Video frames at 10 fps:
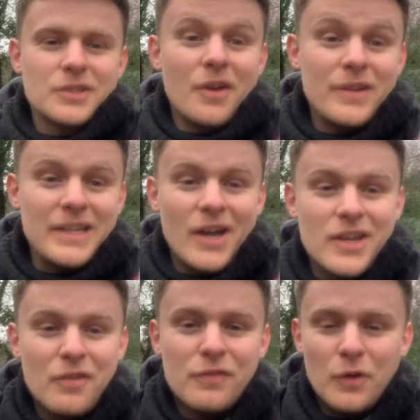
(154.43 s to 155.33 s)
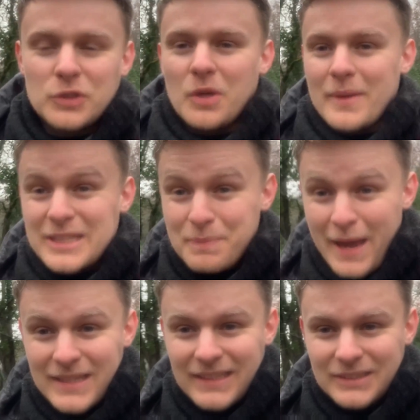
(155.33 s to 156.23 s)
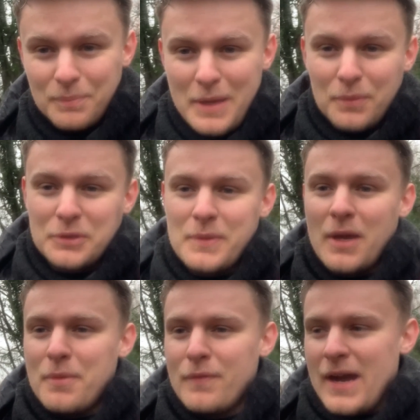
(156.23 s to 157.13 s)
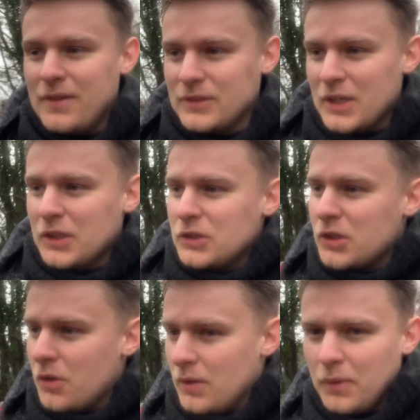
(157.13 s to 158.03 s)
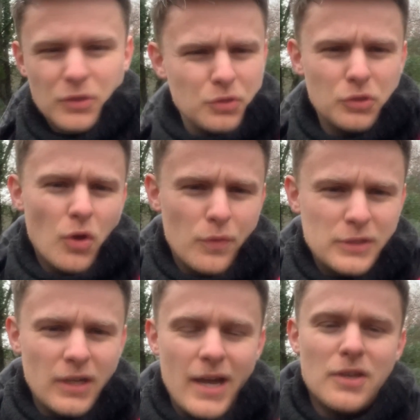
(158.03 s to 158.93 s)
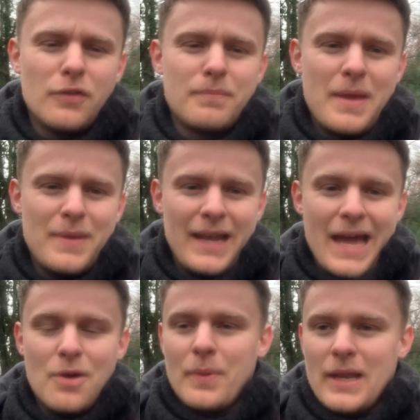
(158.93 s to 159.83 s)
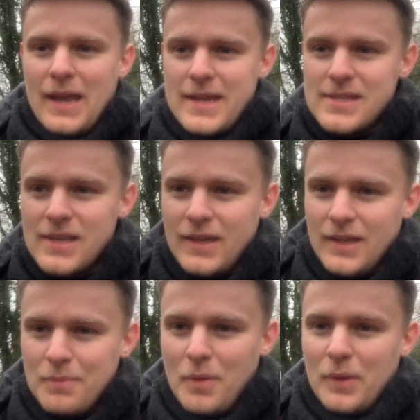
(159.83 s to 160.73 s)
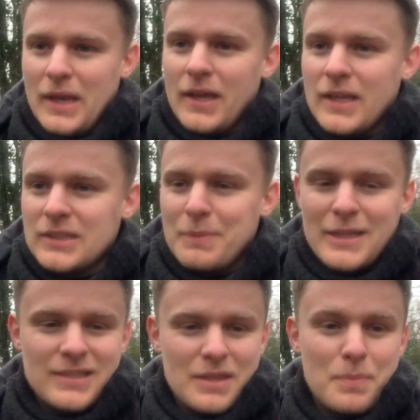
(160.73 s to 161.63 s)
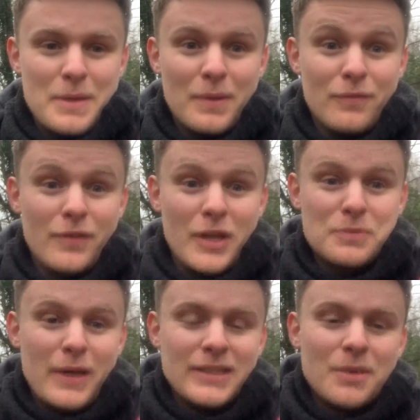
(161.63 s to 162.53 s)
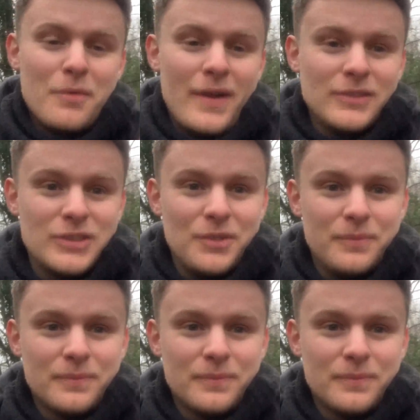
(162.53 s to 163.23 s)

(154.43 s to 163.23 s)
it's currently 9:04, so I'm expecting some people to be coming round soon. I'm not too sure if we started off maybe a little bit late, but we'll expect to see the people in first place coming around soon.